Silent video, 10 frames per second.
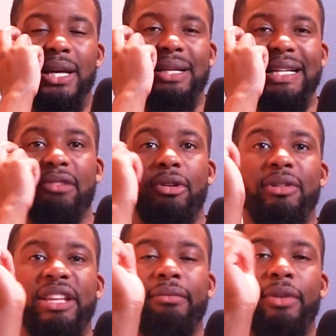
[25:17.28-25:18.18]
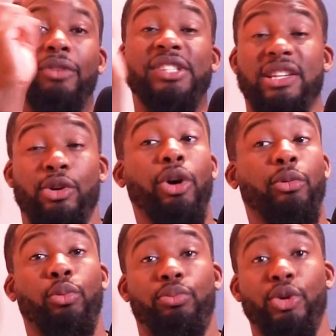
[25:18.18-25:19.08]
like, they were, they obviously, your
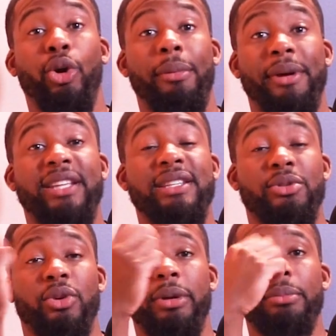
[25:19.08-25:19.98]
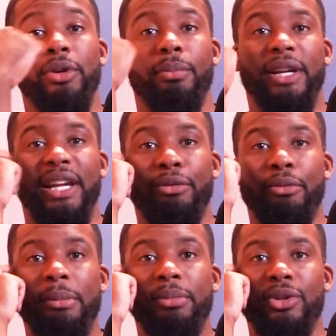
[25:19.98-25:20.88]
your woman seems to remember you, but they
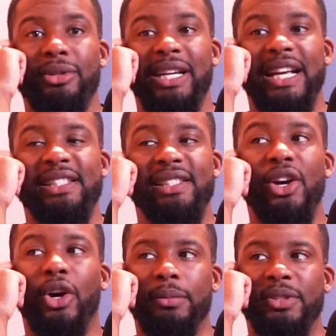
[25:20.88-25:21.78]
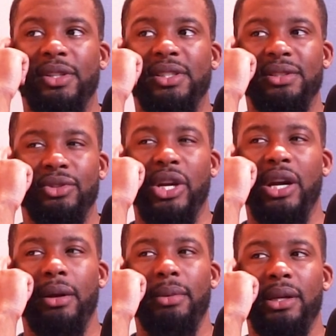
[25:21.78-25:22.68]
remember you to like circumstances. Do you know
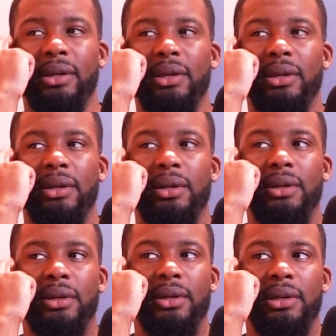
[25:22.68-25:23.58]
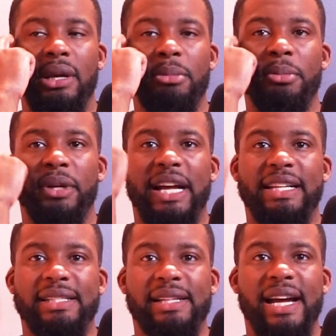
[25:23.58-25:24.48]
what I mean? Yeah, yeah. I remember I had
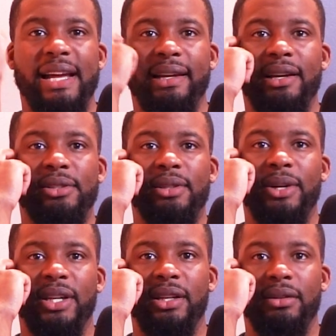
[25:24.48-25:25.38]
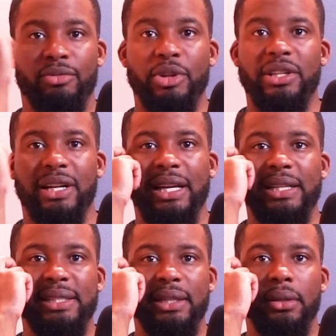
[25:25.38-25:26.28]
this guy, I used to work in retail, like I
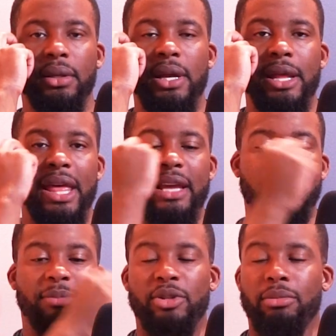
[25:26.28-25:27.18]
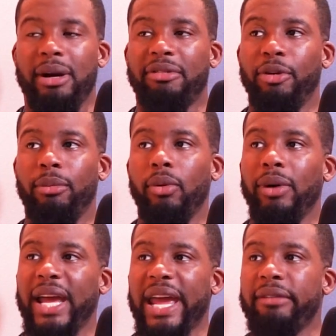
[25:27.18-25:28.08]
said. He speaks to me about football
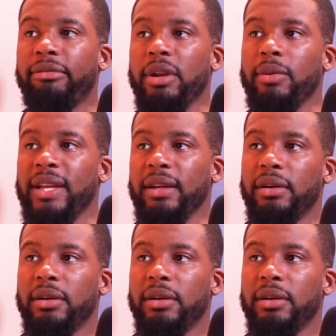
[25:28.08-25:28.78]
every week